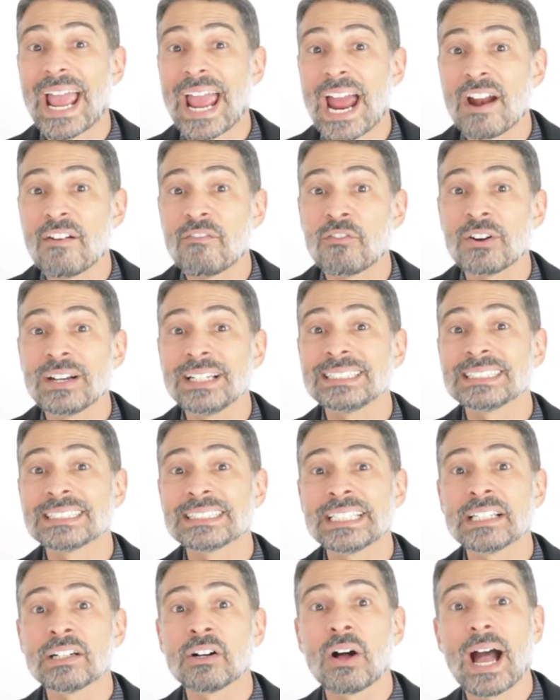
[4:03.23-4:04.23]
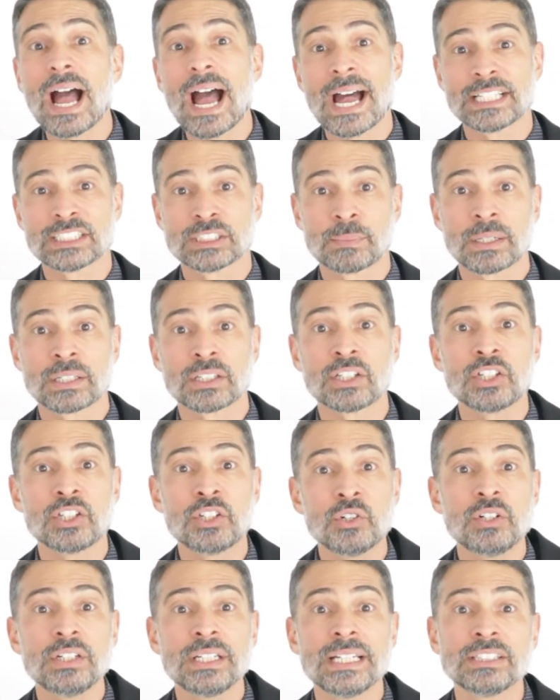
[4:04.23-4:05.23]
every single aspect
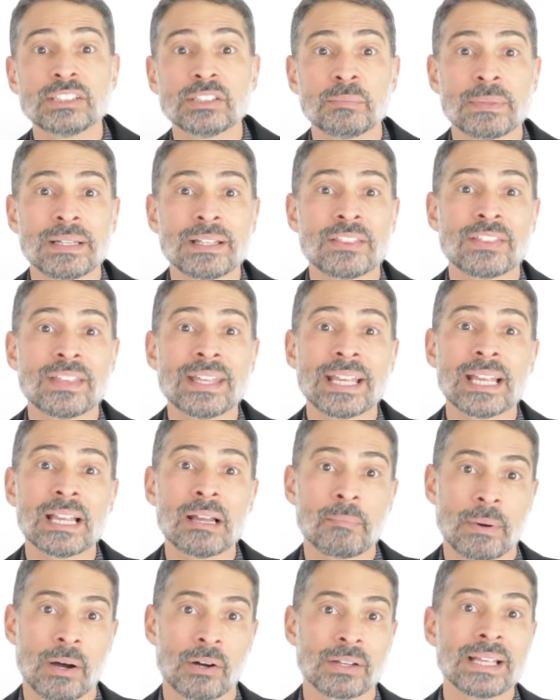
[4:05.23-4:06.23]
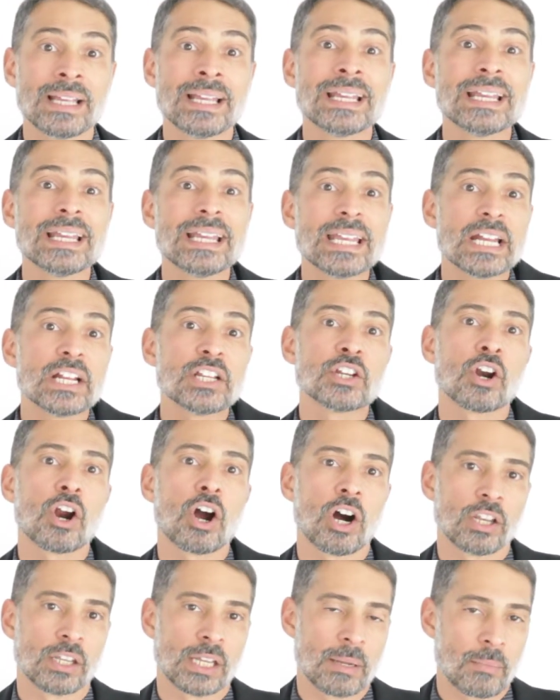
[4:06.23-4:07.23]
you need to be thinking about in your
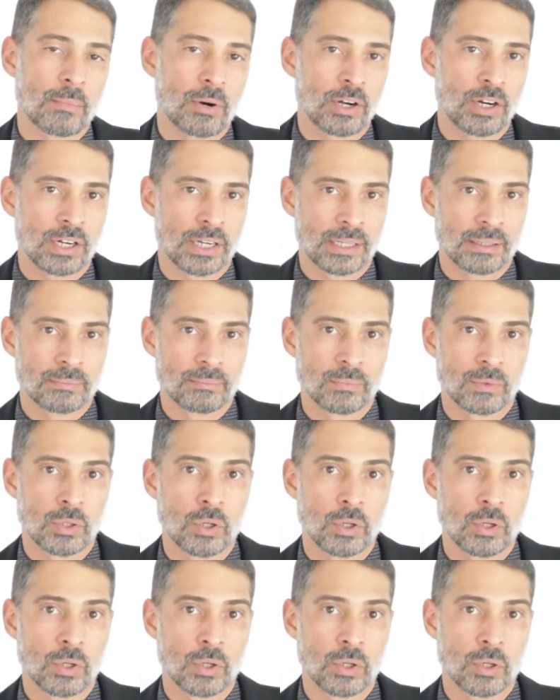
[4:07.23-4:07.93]
online marketing.